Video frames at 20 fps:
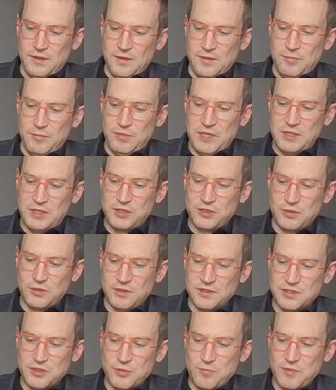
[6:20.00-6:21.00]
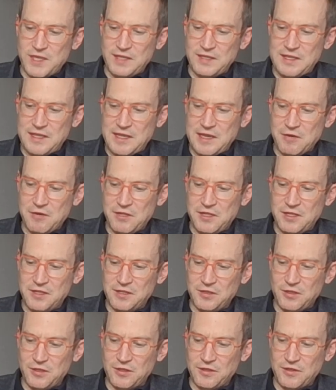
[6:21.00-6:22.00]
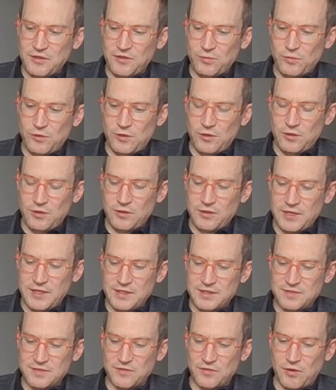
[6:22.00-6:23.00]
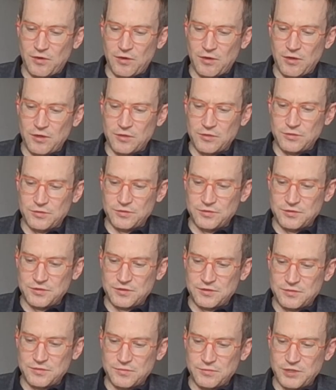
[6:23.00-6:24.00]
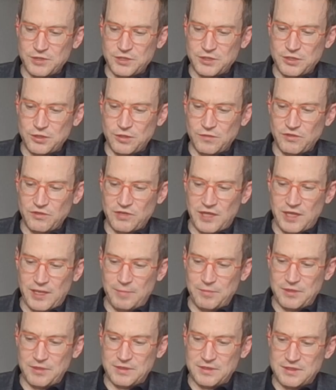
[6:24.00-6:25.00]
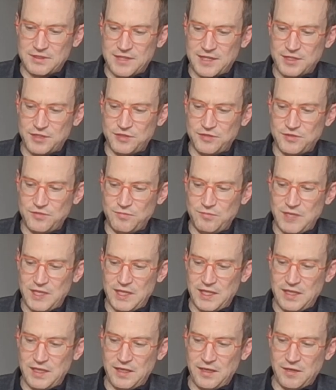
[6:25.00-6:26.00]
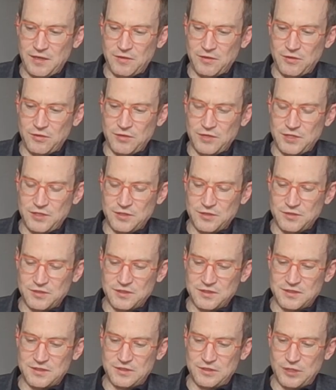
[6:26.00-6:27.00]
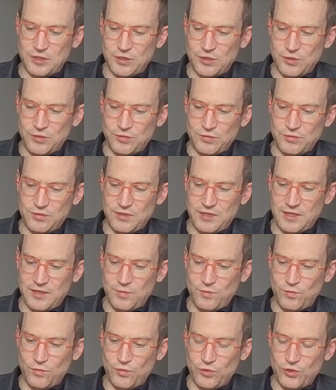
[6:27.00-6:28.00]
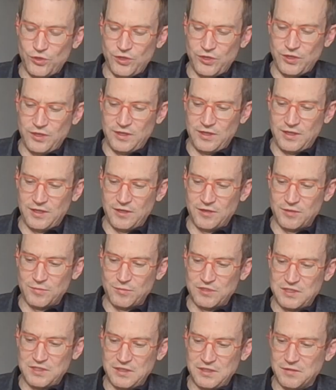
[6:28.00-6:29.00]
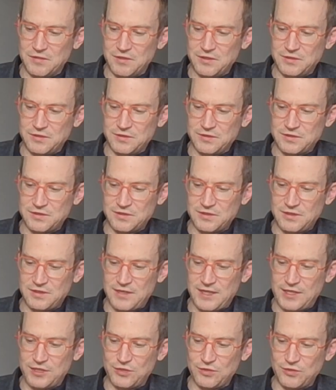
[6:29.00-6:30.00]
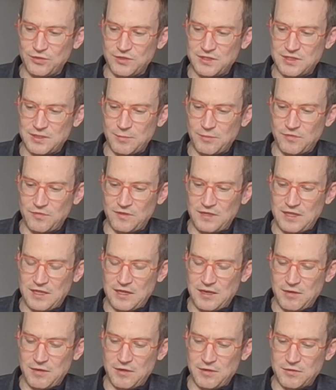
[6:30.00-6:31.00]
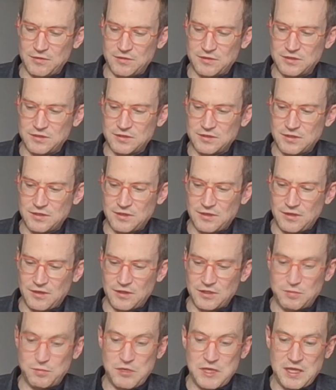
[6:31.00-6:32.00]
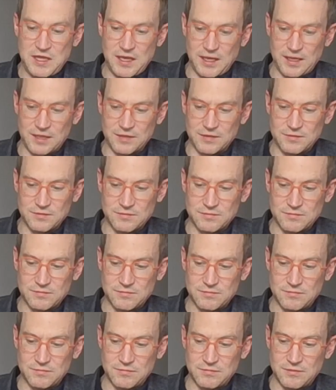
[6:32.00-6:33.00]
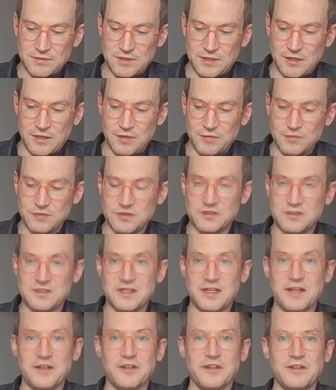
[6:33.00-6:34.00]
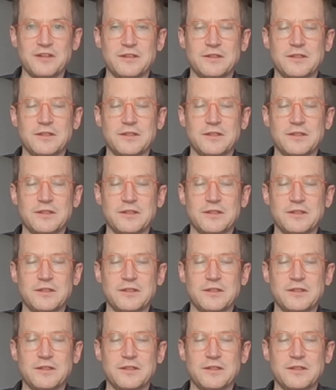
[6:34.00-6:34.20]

Picture also men carrying along this wall all kinds of articles which overtop it, statues of men and other creatures in stone and wood and other materials. Naturally, some of the carriers are speaking and others are silent.